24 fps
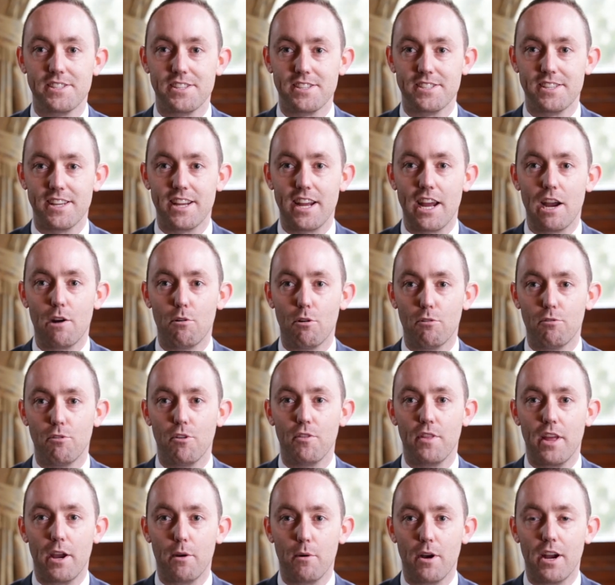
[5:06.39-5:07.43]
to see how
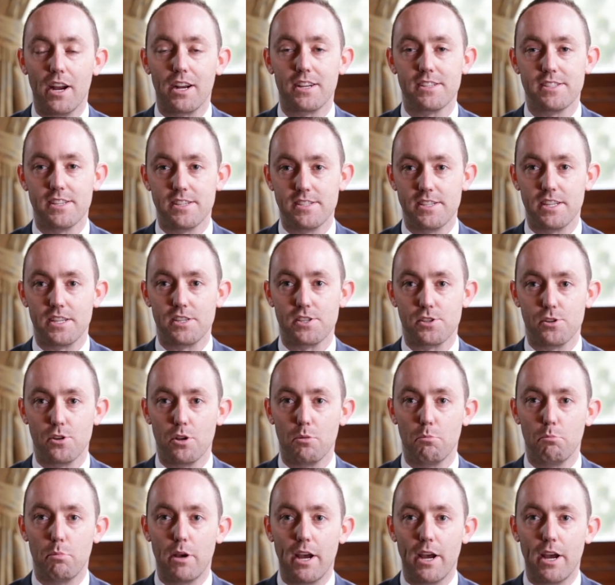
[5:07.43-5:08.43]
often they were accessing certain